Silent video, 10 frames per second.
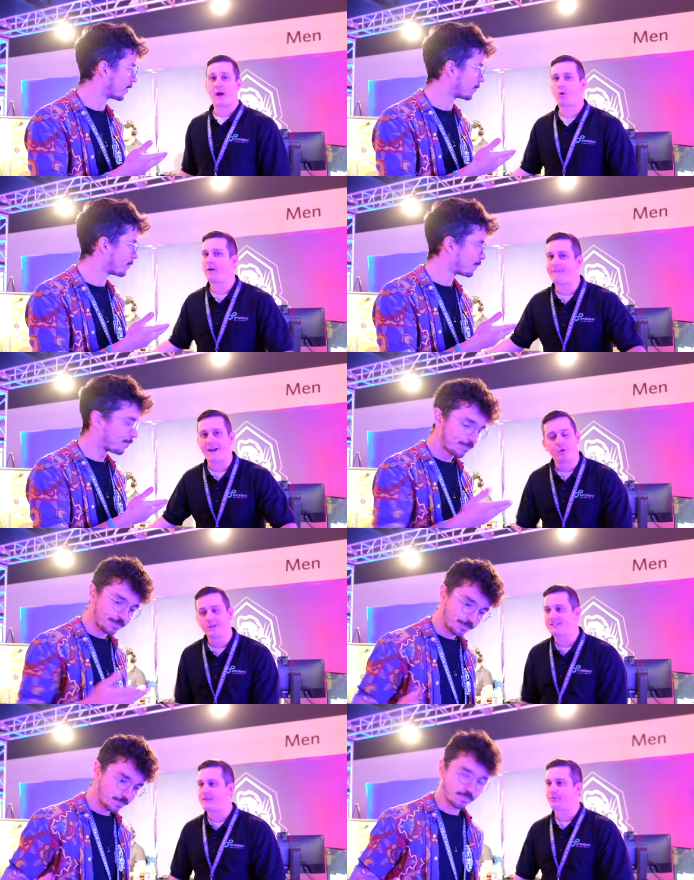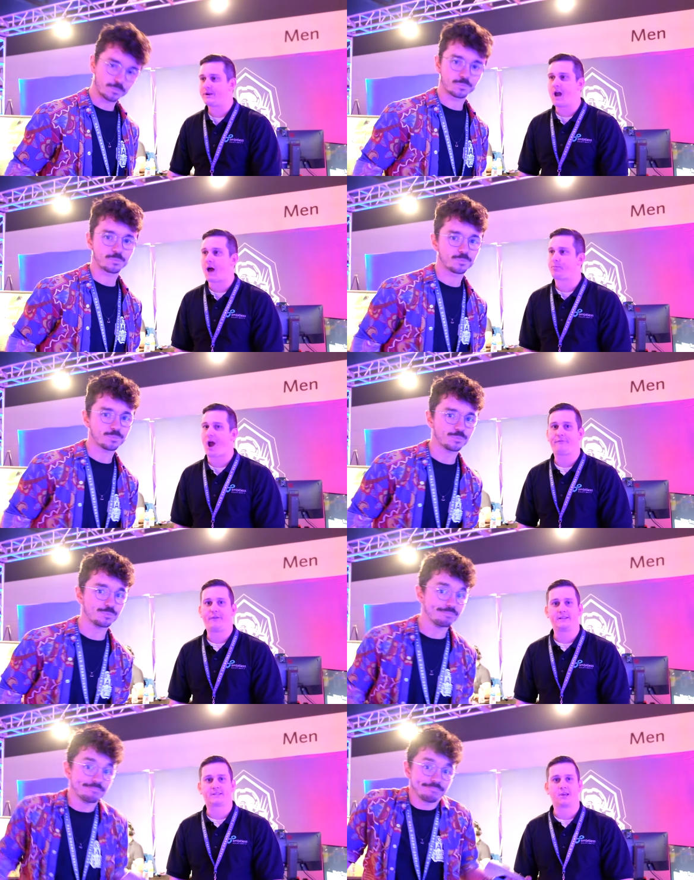Speaker 1: we're a 501c3
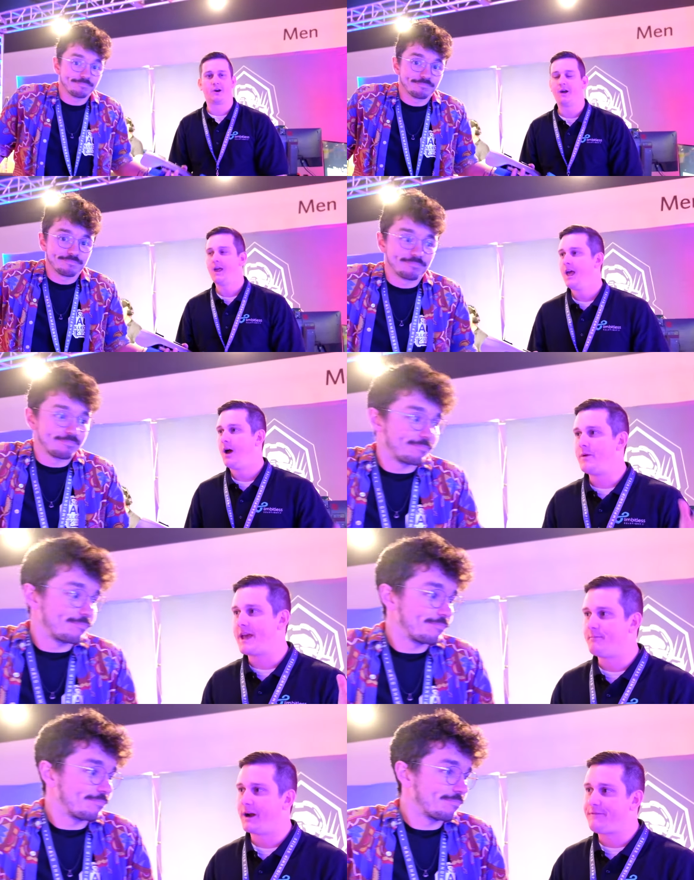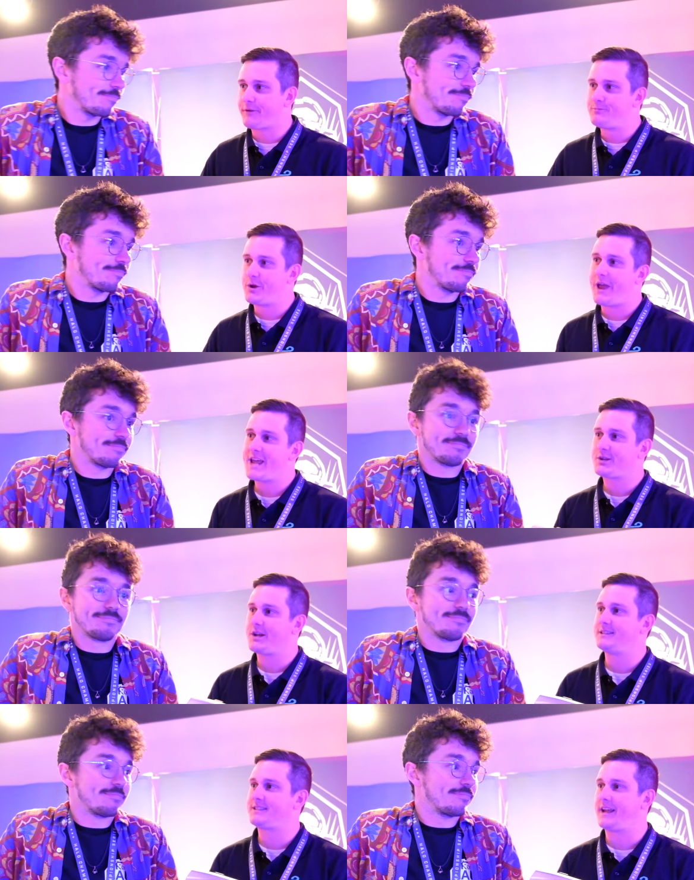nonprofit, so we get money from
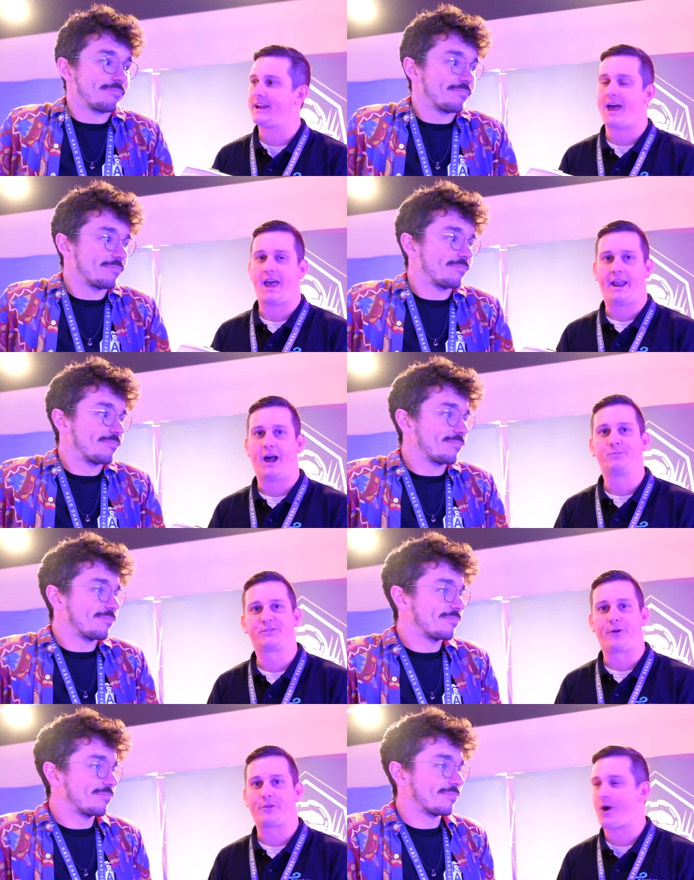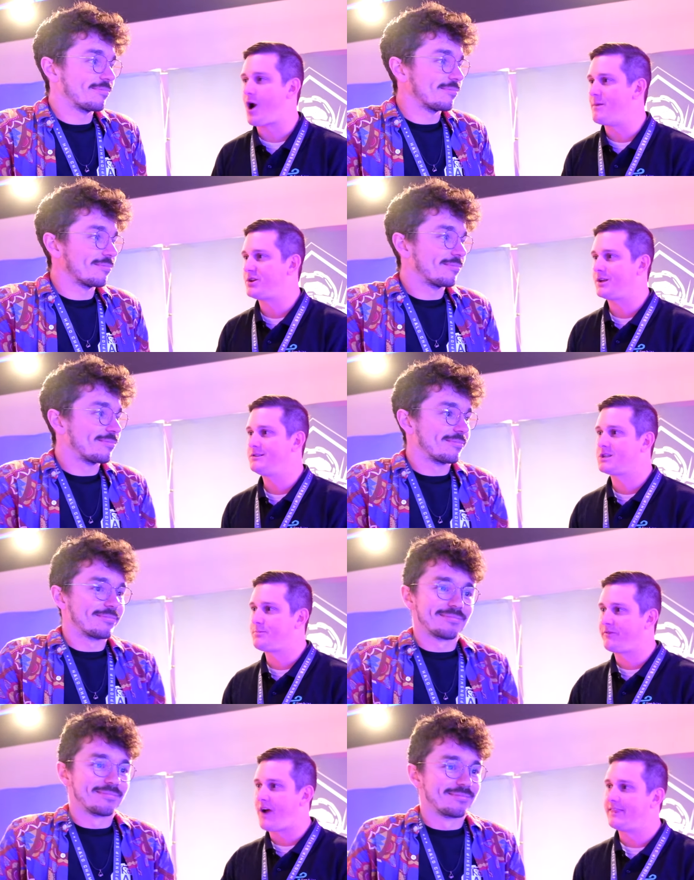donations and uh, it helps further our mission to
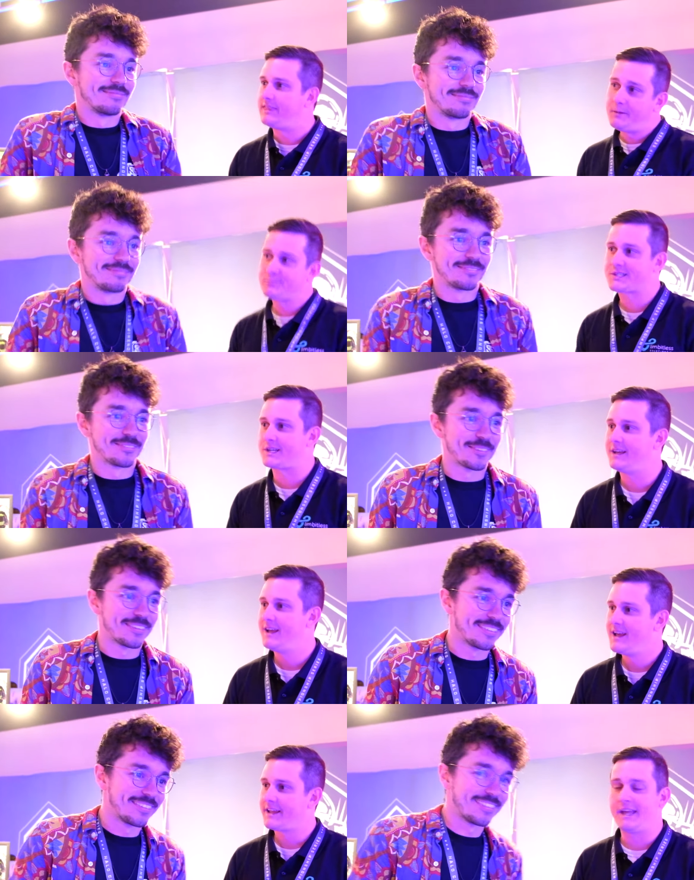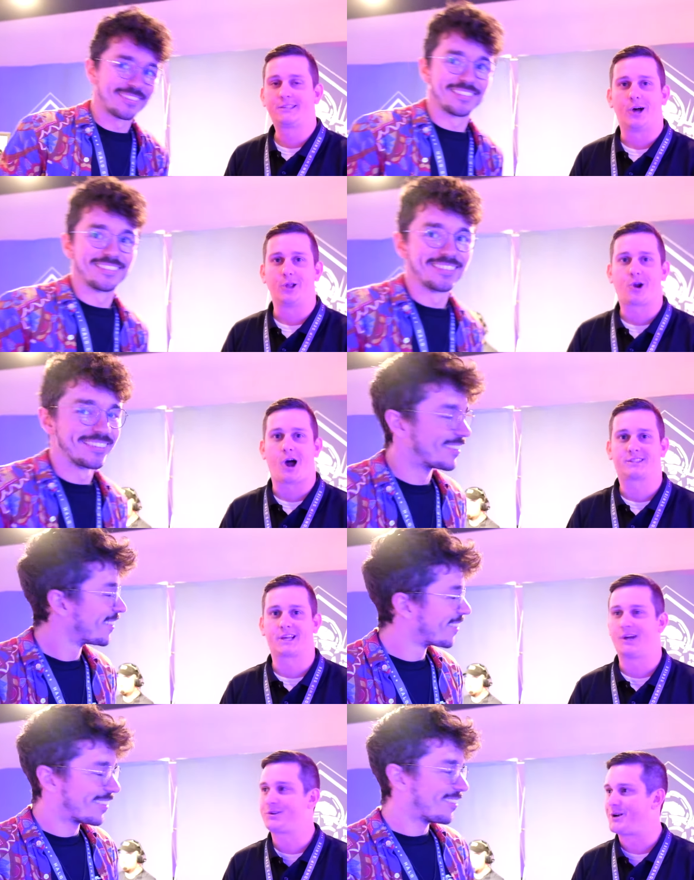provide limbs to kids all across the country.